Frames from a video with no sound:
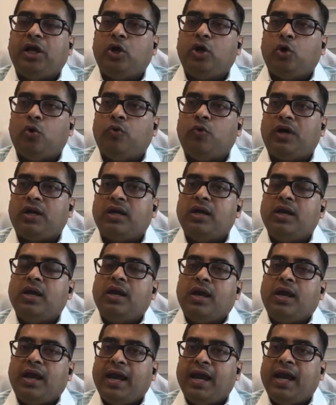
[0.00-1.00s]
spilled over
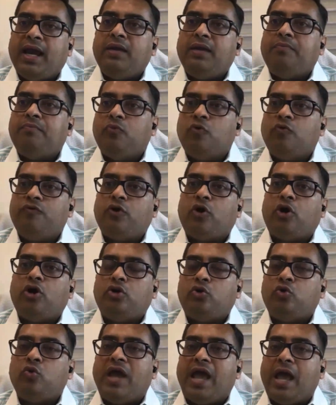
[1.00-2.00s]
and
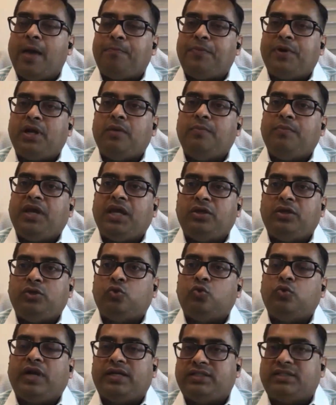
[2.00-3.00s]
moved on to April,
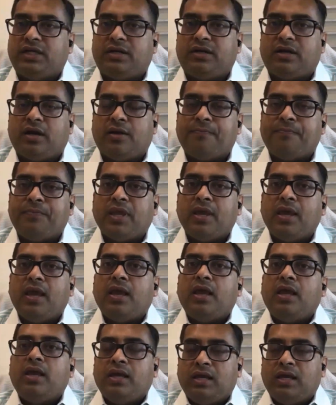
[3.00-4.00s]
May, June, etc.
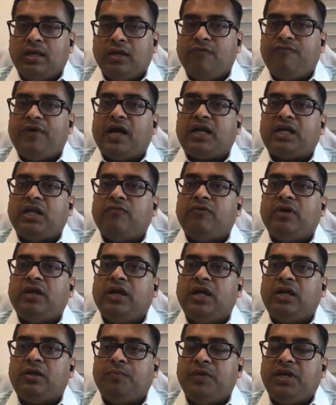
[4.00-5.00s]

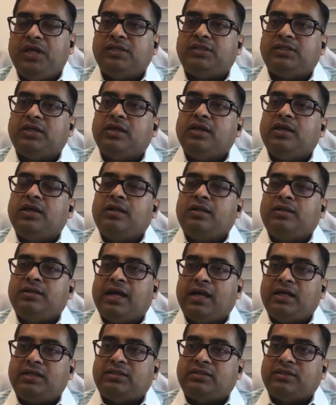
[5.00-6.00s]
Effectively, it means
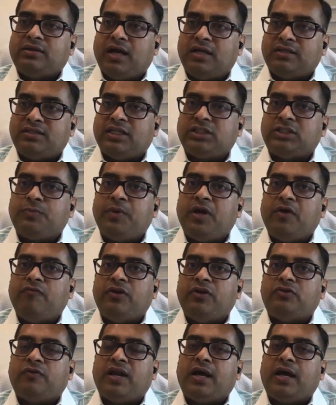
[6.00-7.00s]
that
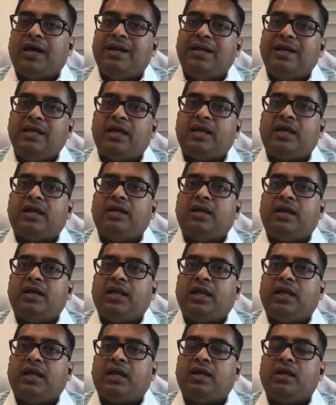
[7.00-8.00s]
assessment which were earlier
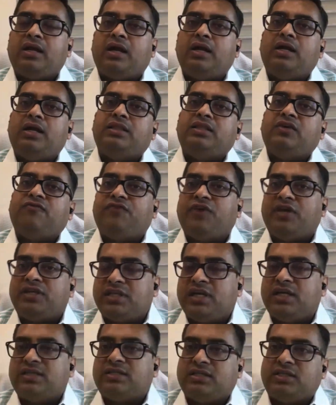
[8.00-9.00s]
undertaken under the
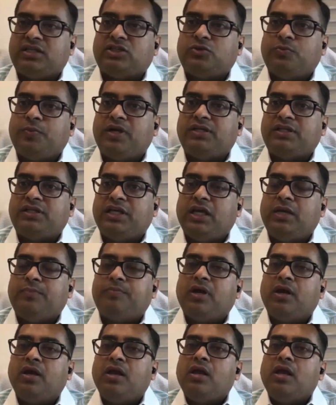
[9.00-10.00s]
faceless assessment
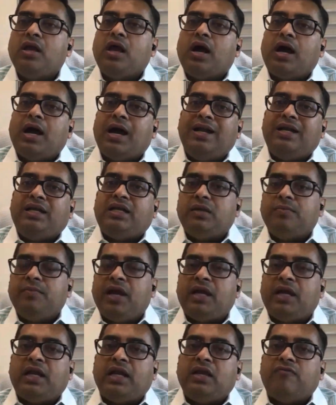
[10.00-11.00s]
scheme
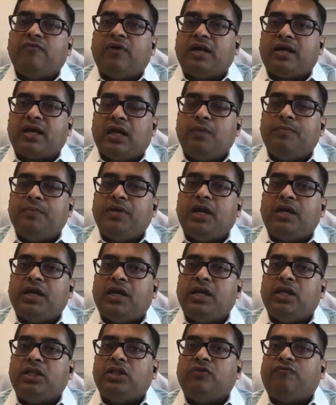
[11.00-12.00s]
ultimately were
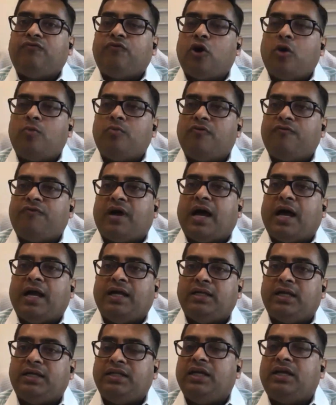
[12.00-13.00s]
culminated in the form of
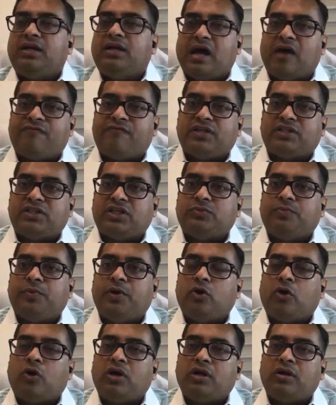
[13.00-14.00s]
either the draft
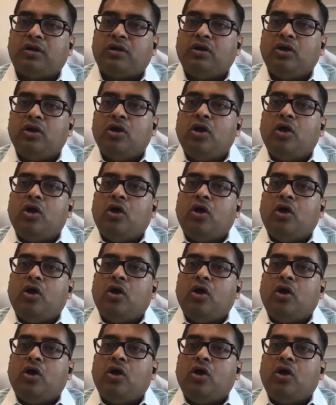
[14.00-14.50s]
assessment order